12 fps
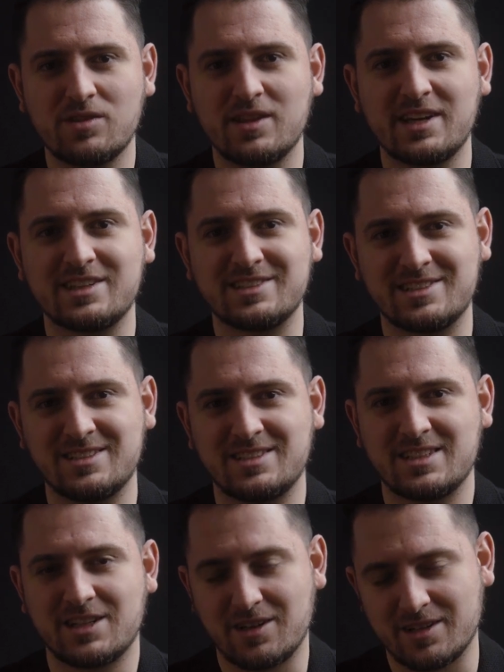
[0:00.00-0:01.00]
thing
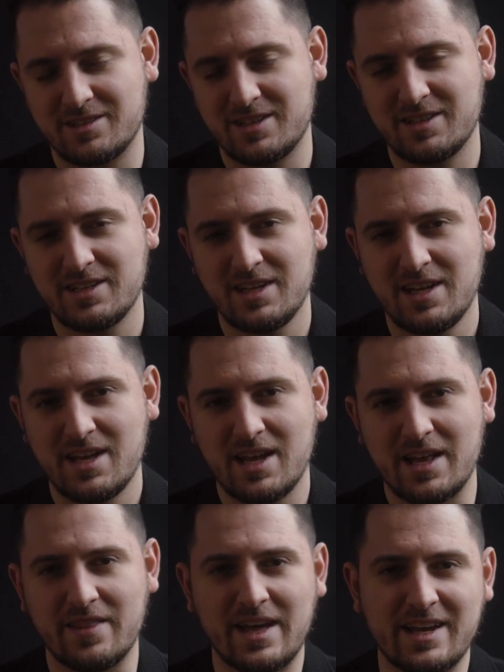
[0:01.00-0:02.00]
consistent and constant,
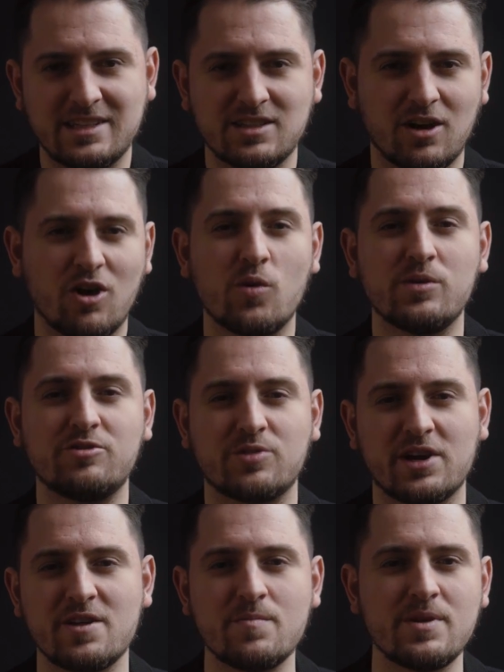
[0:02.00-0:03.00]
and that is always
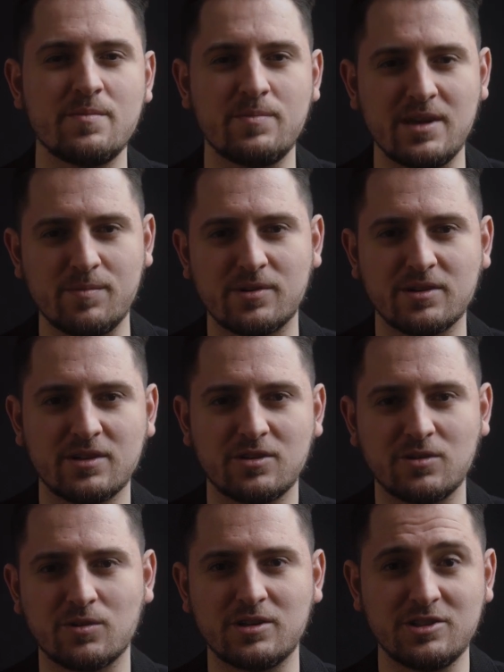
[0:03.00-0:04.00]
trying to meet people
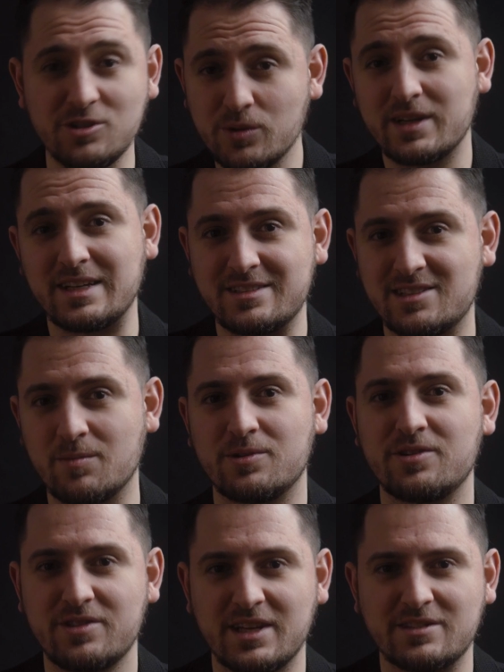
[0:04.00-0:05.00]
who are doing
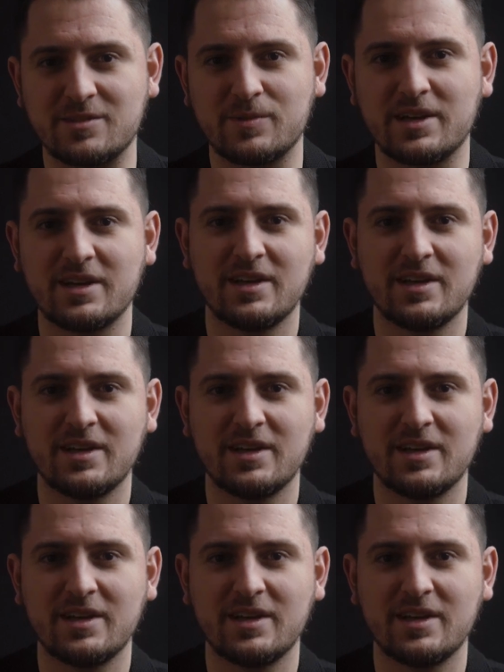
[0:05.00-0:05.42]
similar things to me.